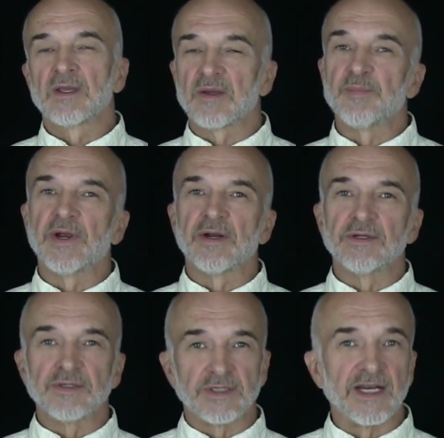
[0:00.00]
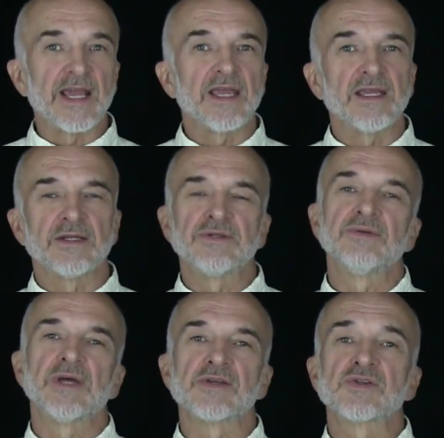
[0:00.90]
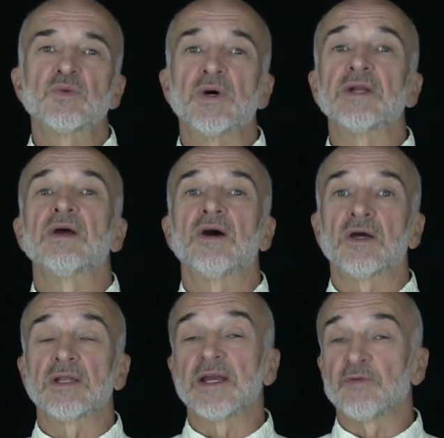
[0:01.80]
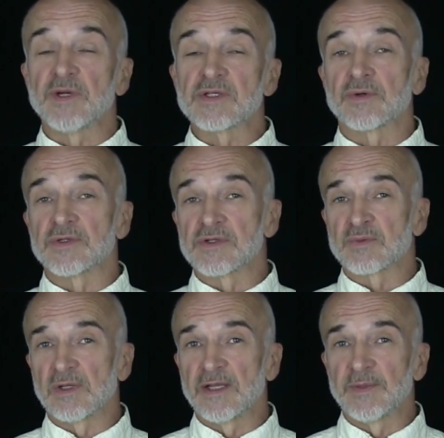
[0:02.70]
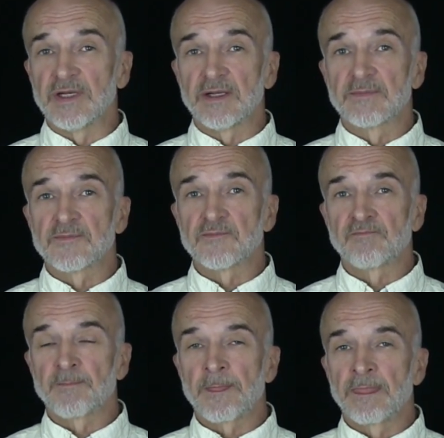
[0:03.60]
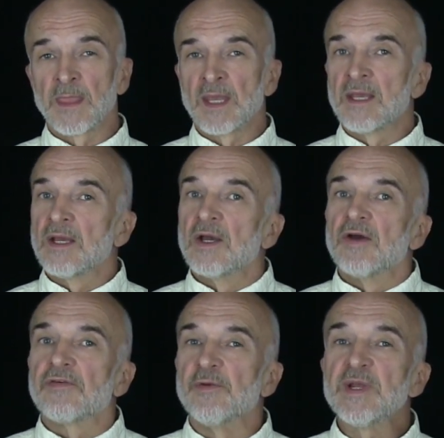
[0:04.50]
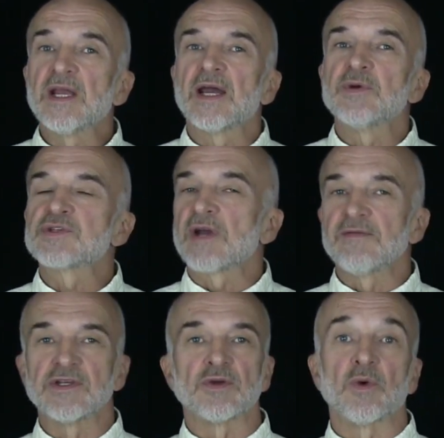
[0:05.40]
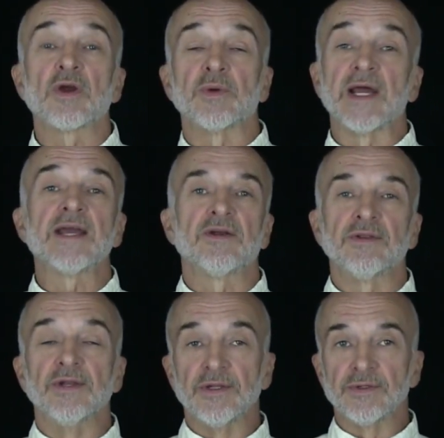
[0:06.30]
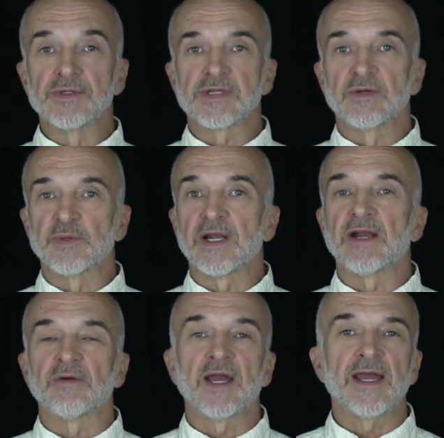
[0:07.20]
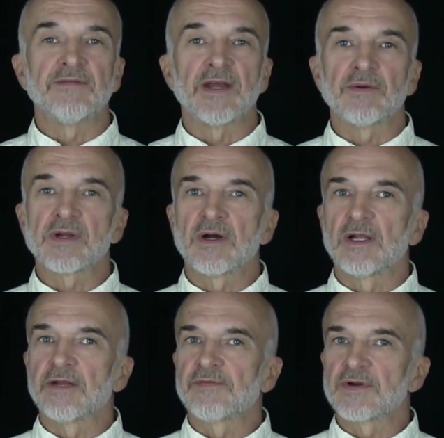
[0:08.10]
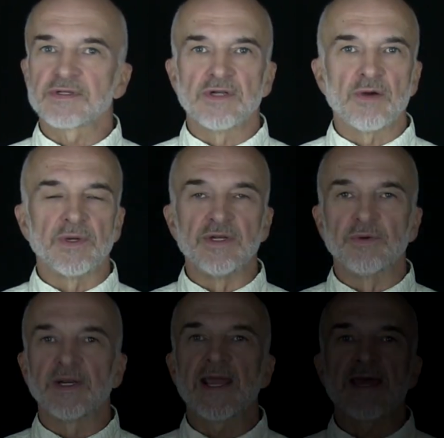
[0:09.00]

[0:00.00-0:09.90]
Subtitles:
Compared to today, in 2001, online resources were limited. For me, I was driving to work when I heard the news, and when I arrived, I recall at first no one knew what